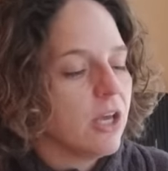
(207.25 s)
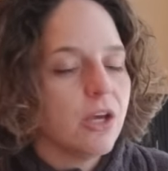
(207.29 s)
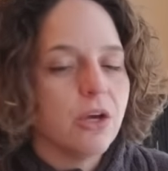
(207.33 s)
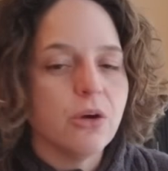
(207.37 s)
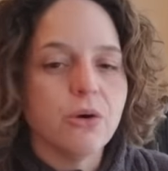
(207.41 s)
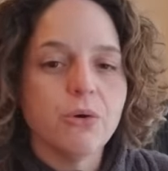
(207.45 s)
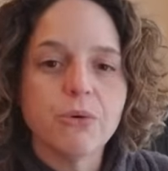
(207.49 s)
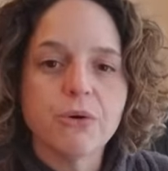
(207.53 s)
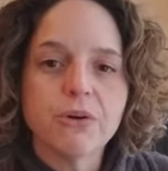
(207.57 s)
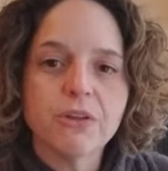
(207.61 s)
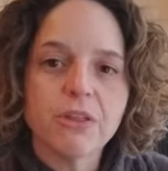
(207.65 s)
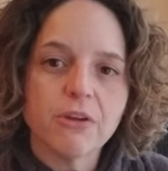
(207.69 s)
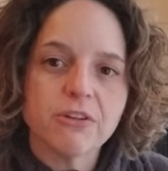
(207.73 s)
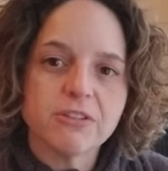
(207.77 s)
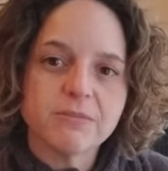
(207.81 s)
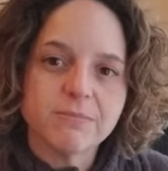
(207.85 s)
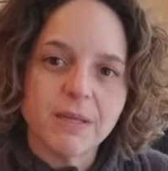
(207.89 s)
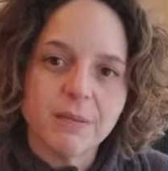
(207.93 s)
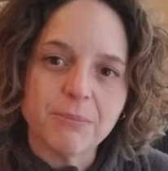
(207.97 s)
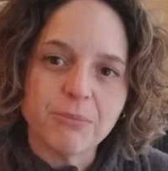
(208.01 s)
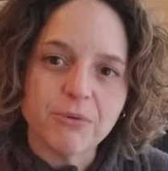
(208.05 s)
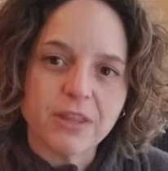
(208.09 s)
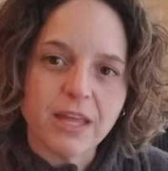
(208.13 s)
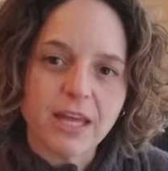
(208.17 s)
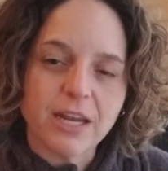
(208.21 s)
Who are those
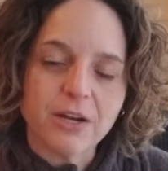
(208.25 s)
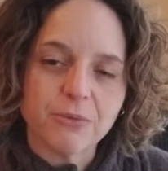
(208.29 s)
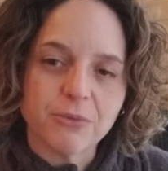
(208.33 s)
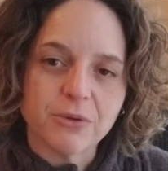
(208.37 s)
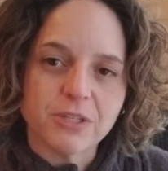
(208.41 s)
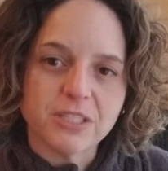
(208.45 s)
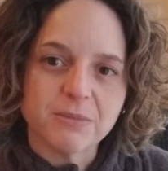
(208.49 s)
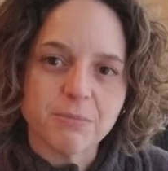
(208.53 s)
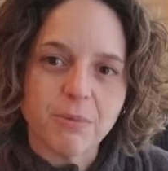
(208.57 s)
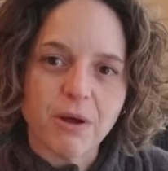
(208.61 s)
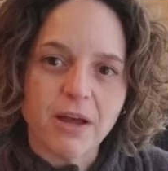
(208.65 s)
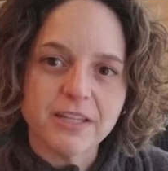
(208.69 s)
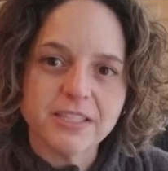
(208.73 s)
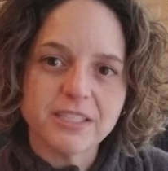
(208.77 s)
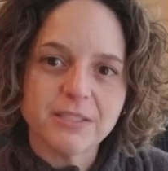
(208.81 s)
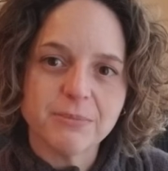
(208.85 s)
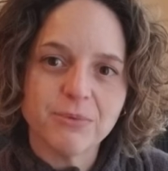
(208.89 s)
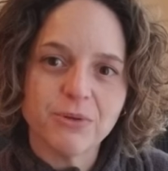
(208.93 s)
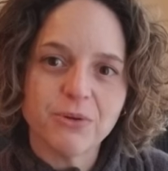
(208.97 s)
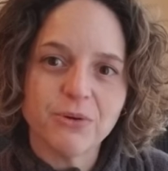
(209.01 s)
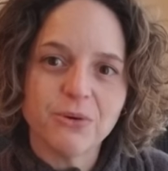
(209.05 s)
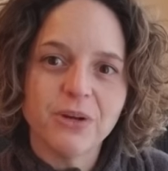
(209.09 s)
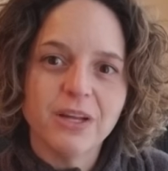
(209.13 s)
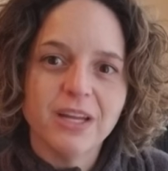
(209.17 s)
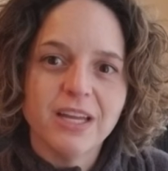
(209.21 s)
people that are
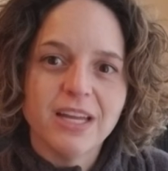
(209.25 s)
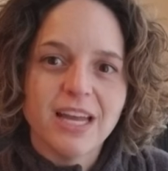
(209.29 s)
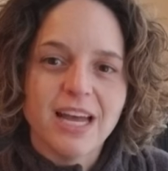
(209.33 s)
responsible?